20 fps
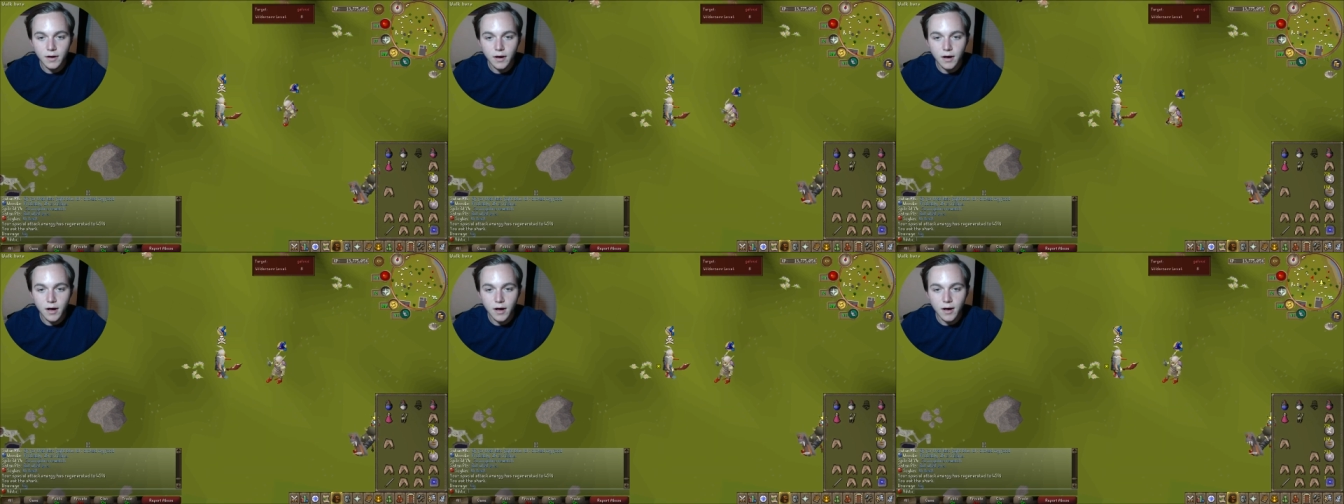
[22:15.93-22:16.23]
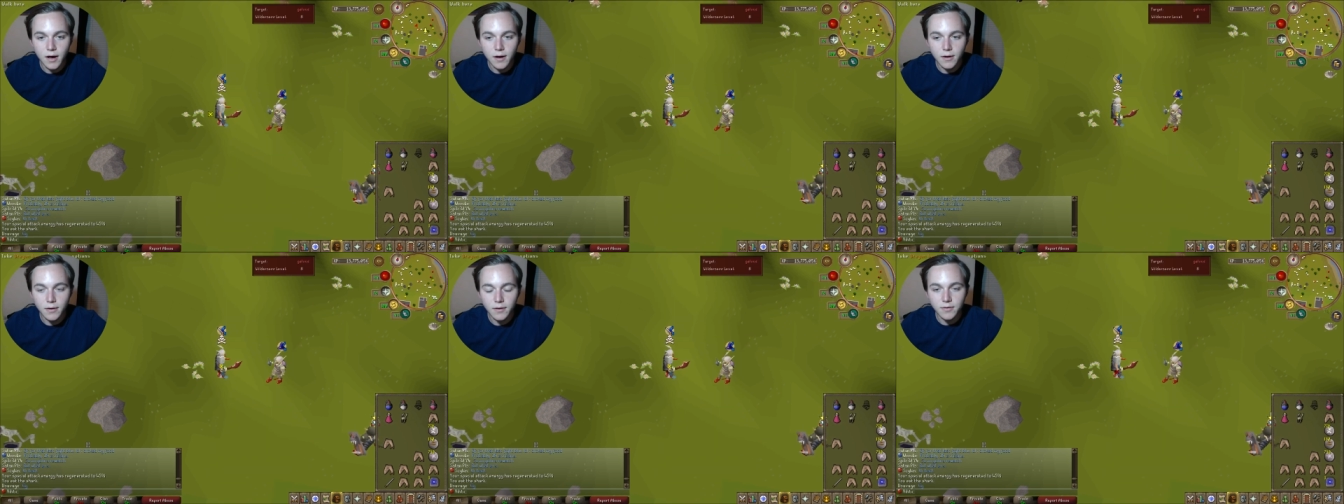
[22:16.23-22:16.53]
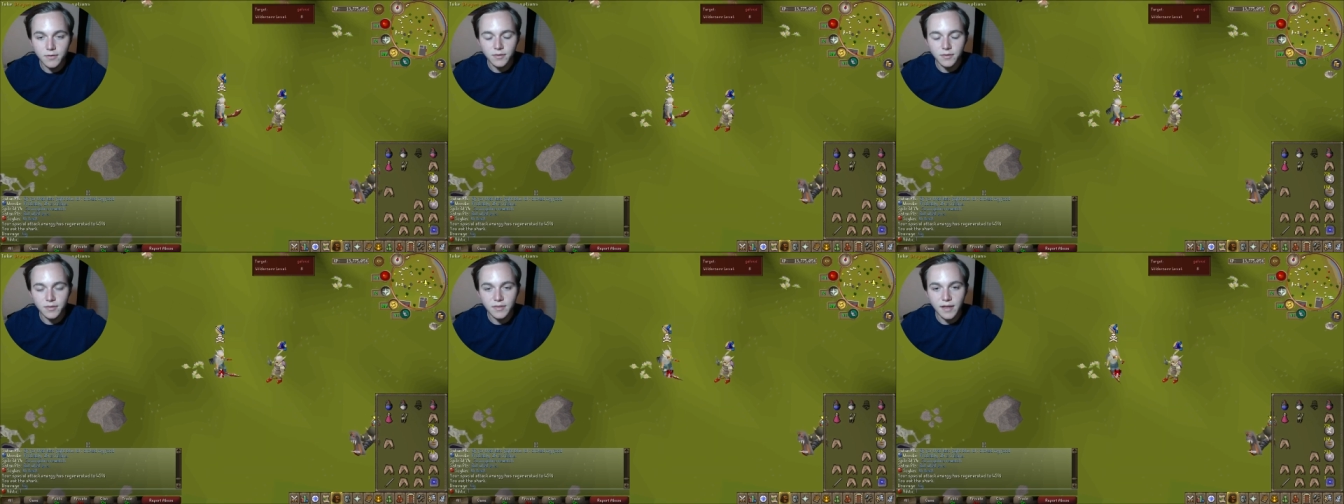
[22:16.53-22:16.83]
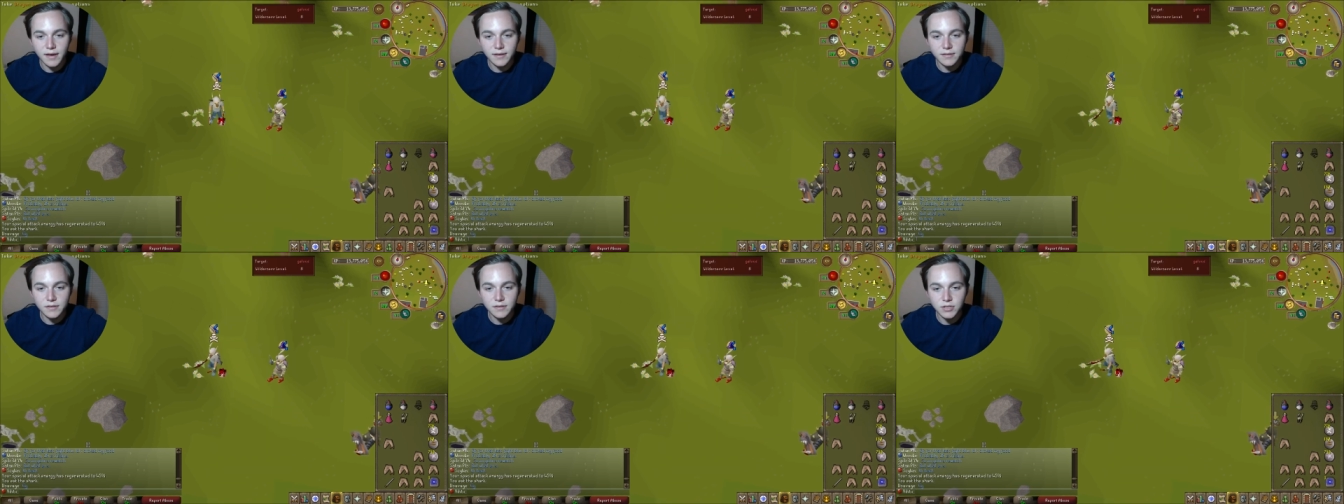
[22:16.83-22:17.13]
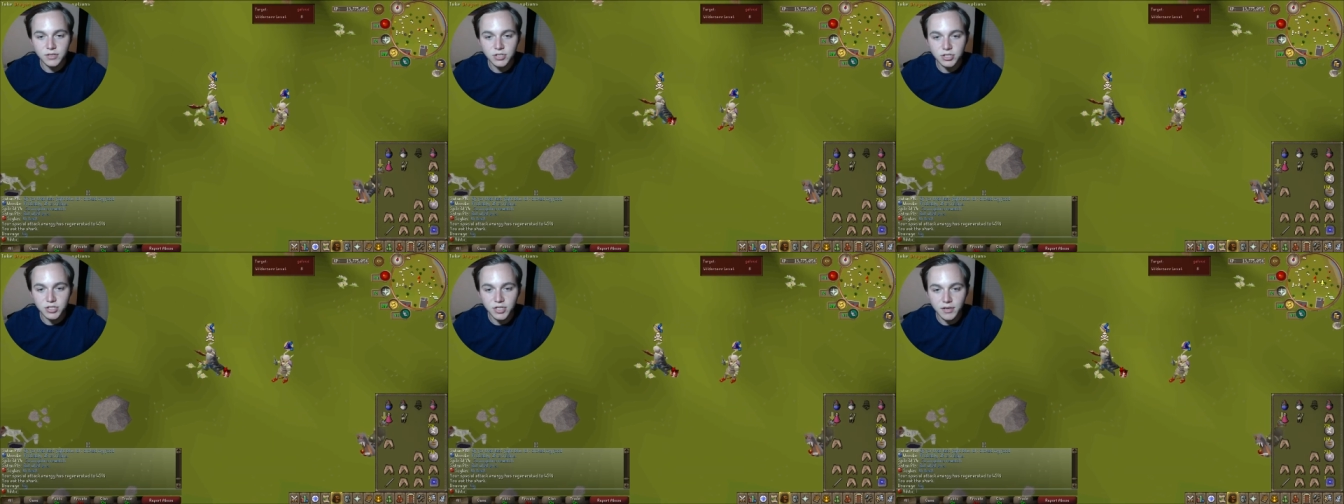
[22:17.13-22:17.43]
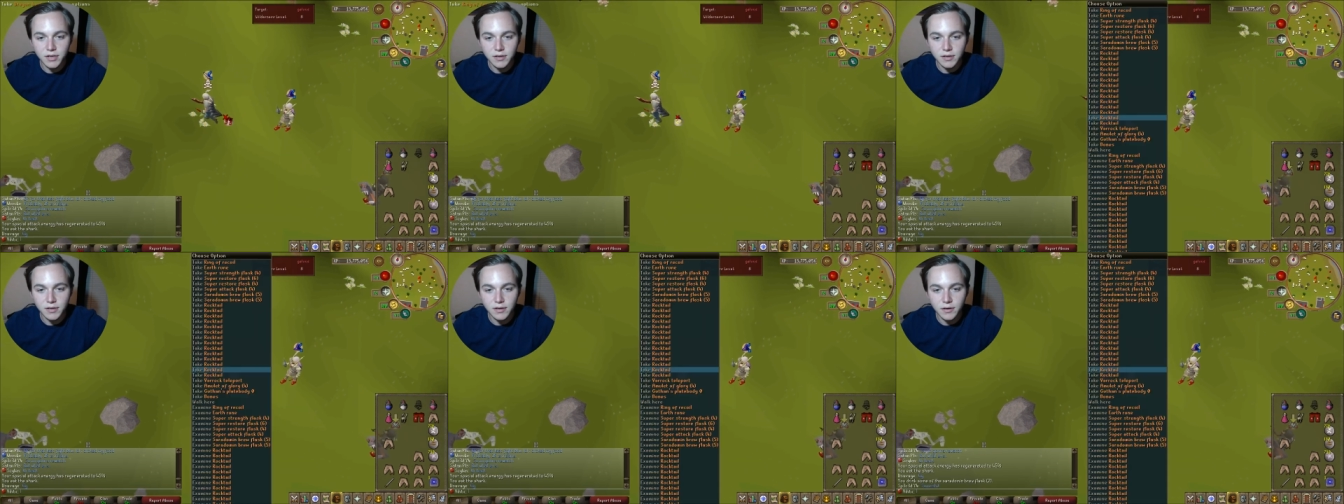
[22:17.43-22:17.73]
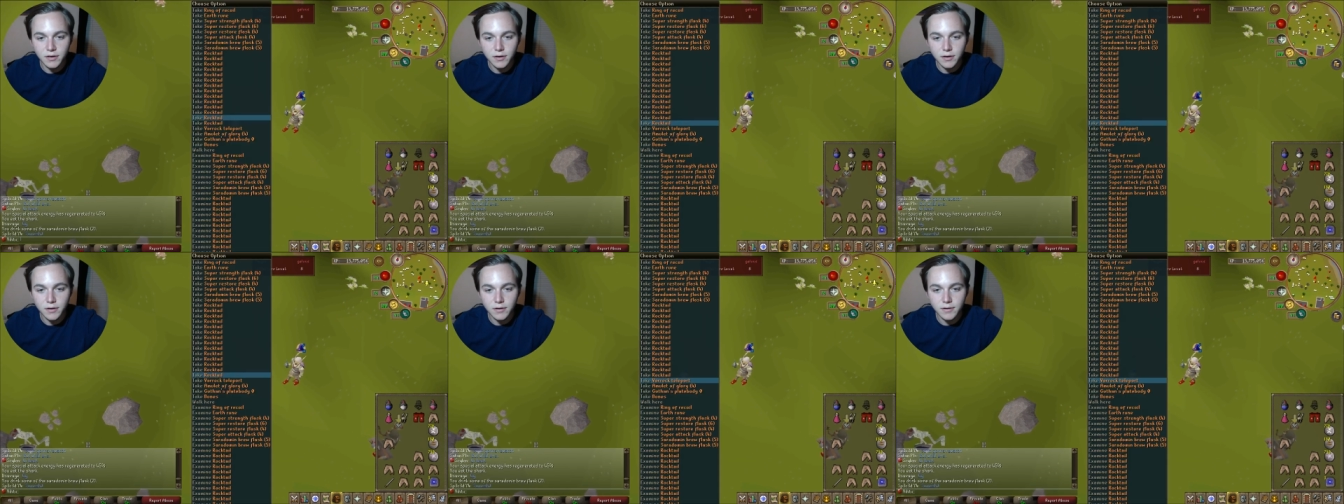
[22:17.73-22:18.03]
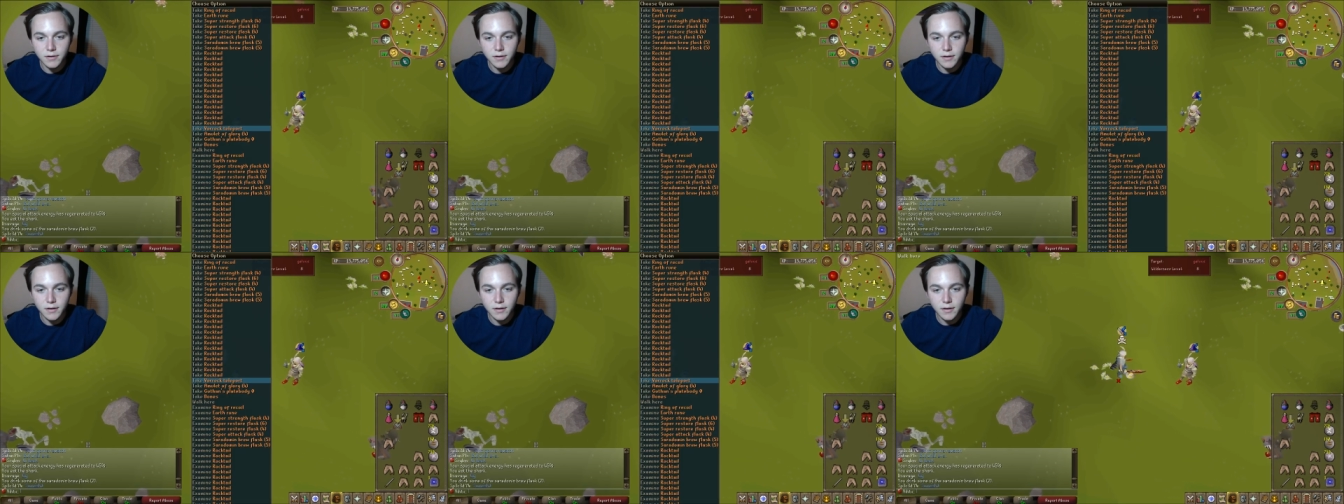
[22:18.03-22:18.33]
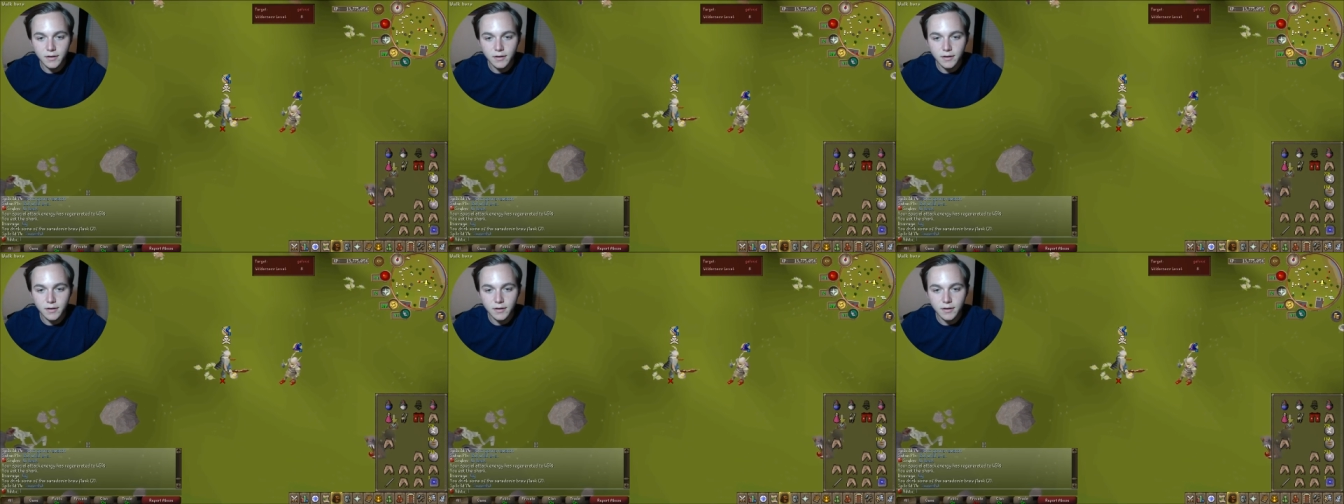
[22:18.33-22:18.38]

Uh, nice shit here.